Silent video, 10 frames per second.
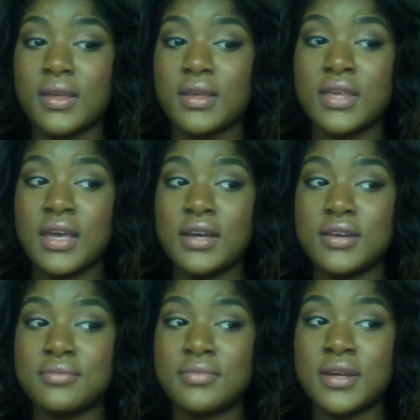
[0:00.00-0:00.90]
Yeah,
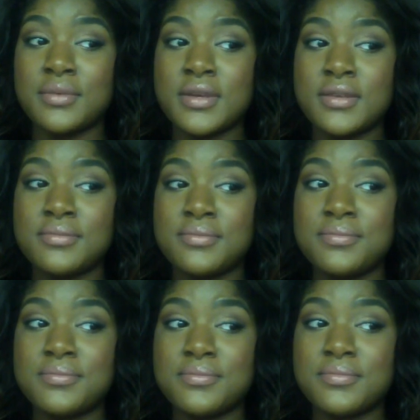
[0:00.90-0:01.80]
I mean,
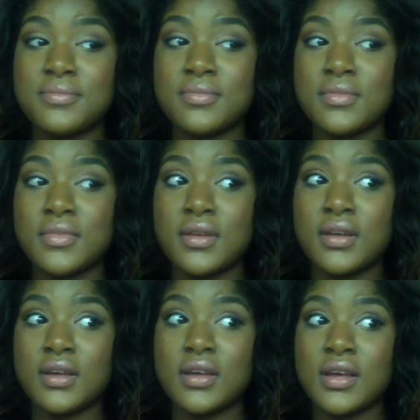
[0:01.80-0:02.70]

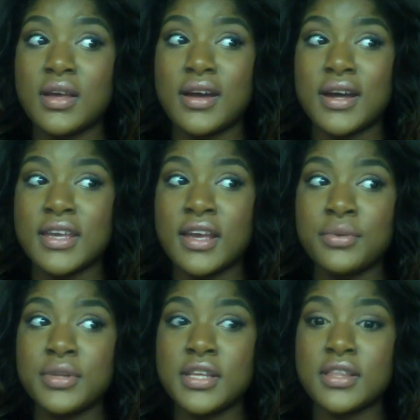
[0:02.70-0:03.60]
I can't
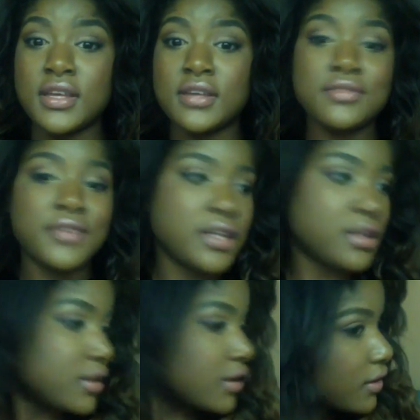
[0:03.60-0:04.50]
really think of
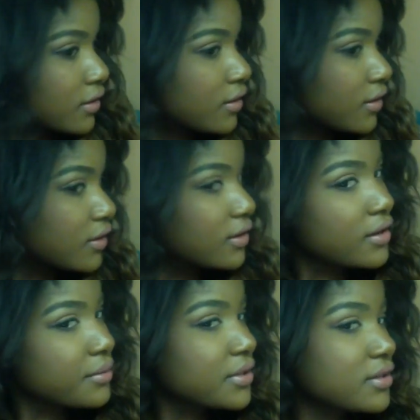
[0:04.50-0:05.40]
anything. I
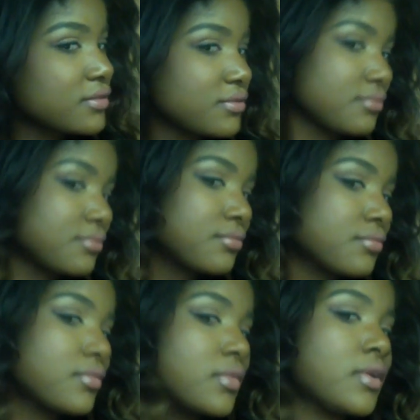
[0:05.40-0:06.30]
mean,
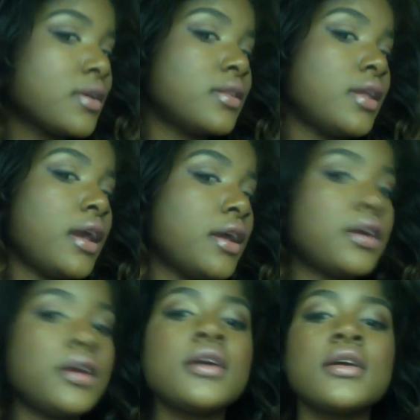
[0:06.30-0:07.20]
the
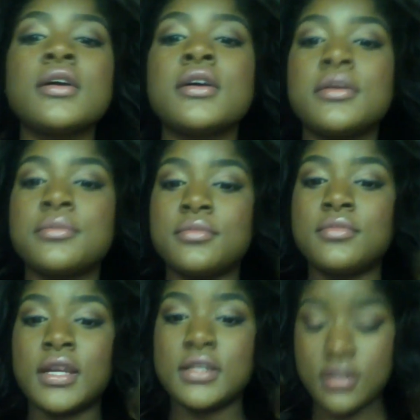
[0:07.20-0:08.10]
hair,
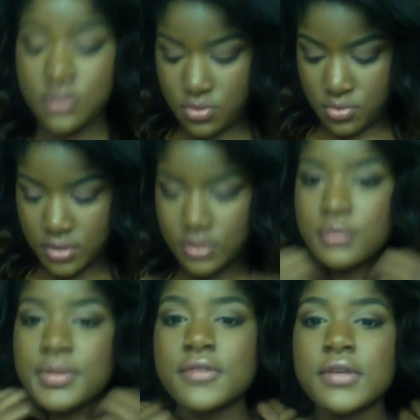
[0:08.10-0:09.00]
I did do a little
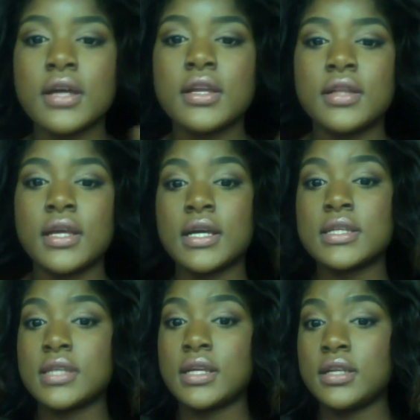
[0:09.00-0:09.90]
bit of cutting. Like I
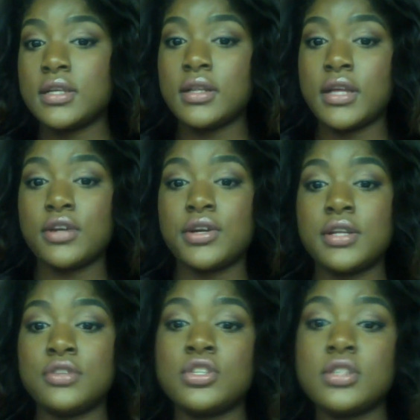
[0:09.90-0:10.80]
said, I did layer
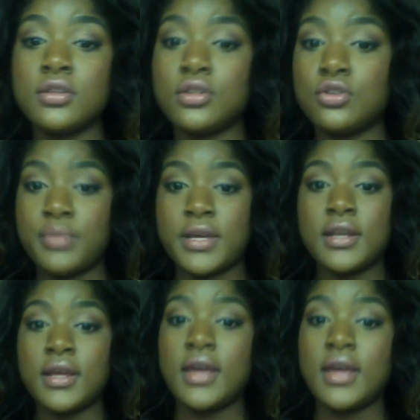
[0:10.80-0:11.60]
it just a little bit.